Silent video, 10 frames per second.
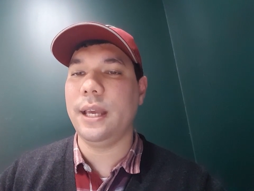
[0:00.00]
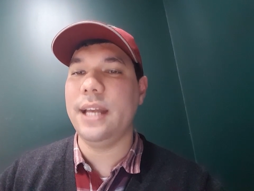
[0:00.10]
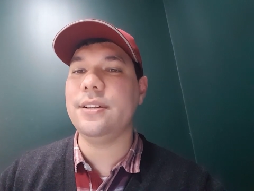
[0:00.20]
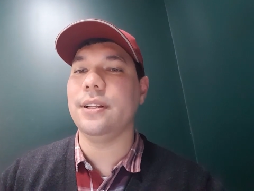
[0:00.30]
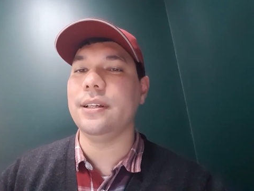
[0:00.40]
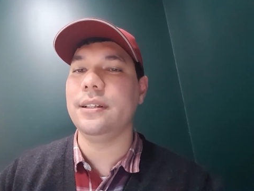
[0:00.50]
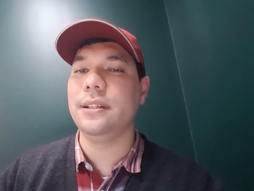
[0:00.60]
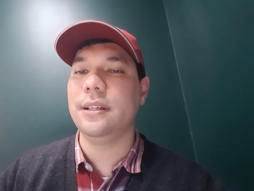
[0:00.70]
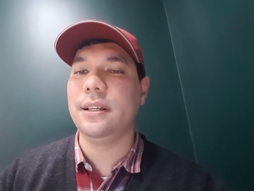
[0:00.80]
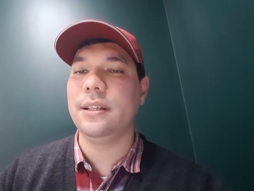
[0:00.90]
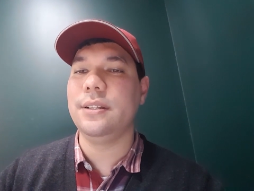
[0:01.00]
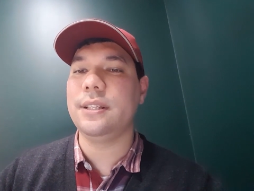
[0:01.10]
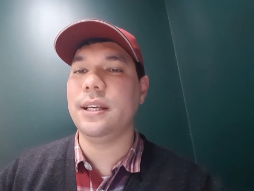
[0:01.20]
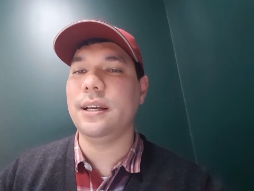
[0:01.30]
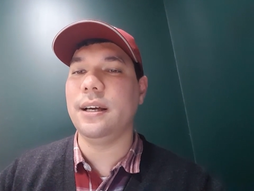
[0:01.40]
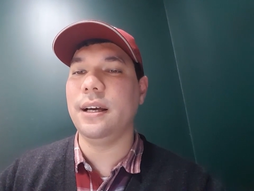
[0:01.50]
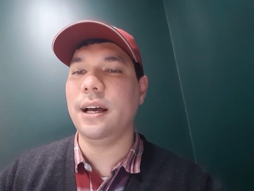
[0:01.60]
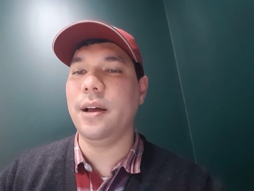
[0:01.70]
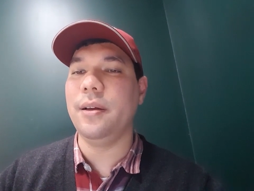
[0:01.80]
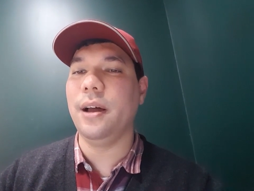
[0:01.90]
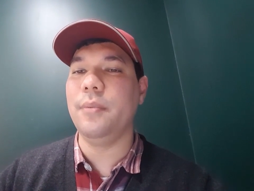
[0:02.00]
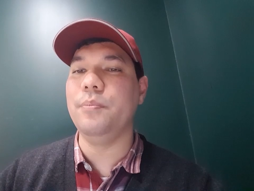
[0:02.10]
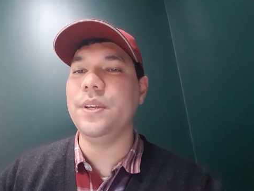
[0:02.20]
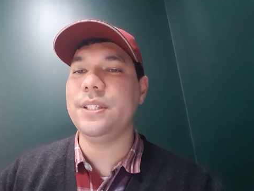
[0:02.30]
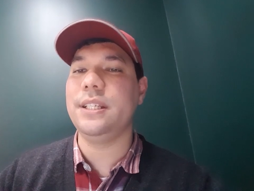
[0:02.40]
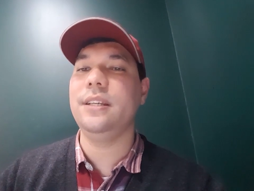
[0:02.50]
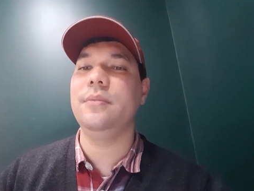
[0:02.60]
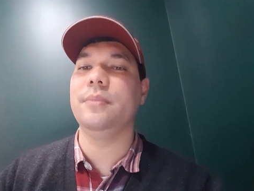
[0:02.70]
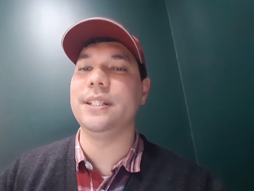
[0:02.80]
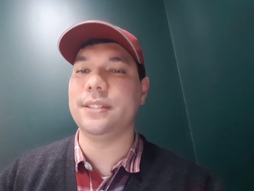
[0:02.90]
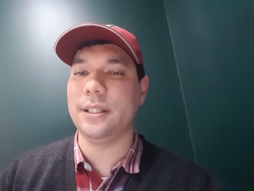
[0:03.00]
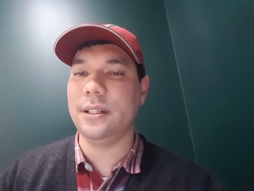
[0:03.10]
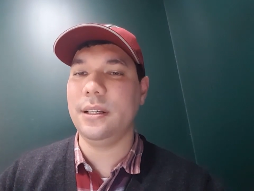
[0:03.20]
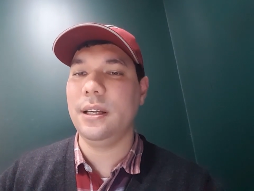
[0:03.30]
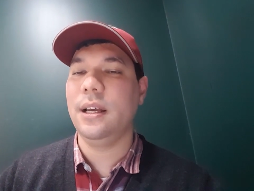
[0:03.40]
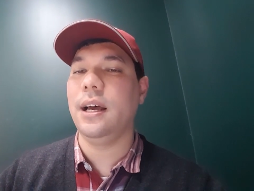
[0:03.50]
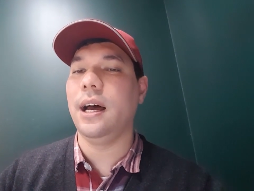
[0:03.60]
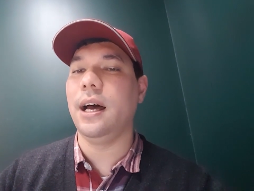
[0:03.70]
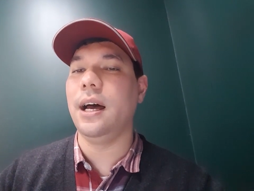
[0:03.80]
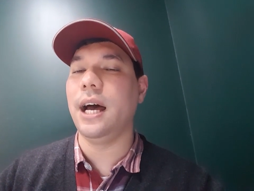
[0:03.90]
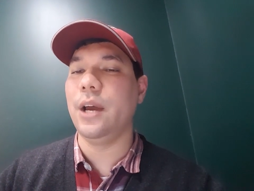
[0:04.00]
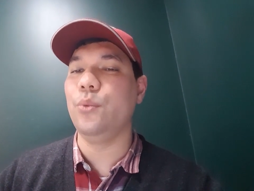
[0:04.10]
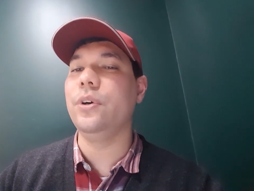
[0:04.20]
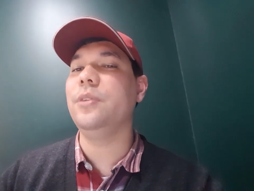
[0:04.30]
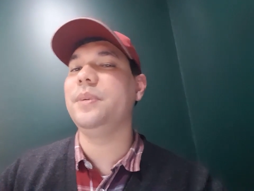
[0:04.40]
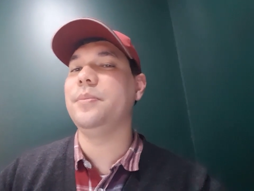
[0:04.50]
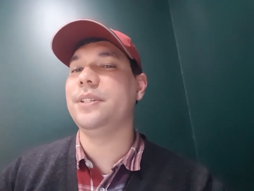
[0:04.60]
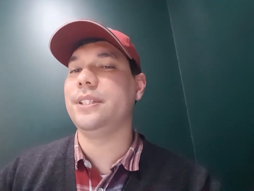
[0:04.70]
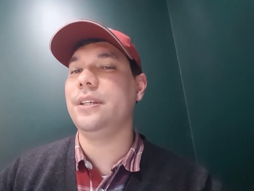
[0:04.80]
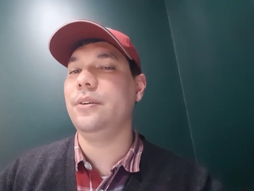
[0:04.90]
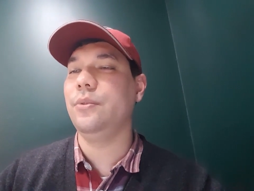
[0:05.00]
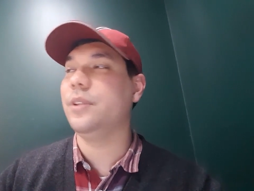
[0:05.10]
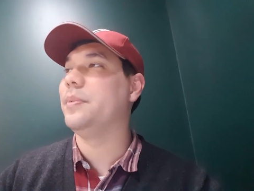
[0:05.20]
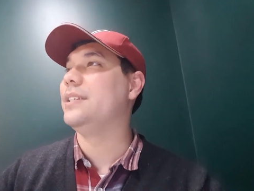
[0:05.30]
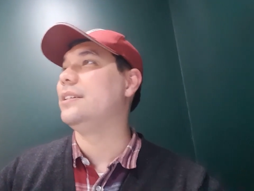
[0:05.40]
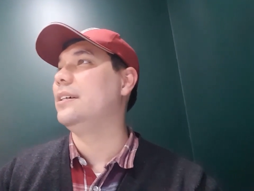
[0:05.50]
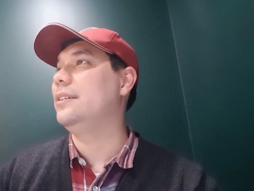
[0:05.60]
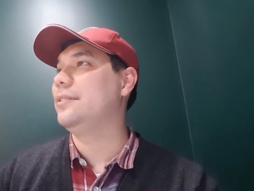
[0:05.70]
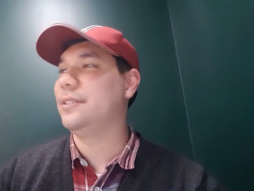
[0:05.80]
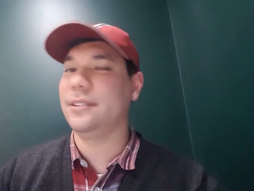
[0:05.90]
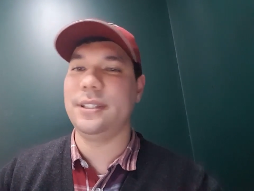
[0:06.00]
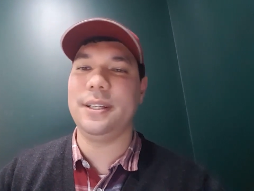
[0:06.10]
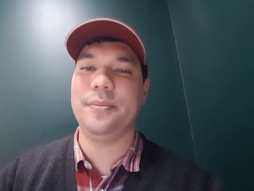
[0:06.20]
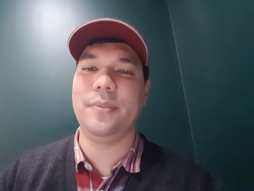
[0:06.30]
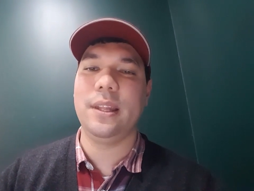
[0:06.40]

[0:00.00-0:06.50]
Angela, you said, I'm busy, my son. I will be busy with my son, right?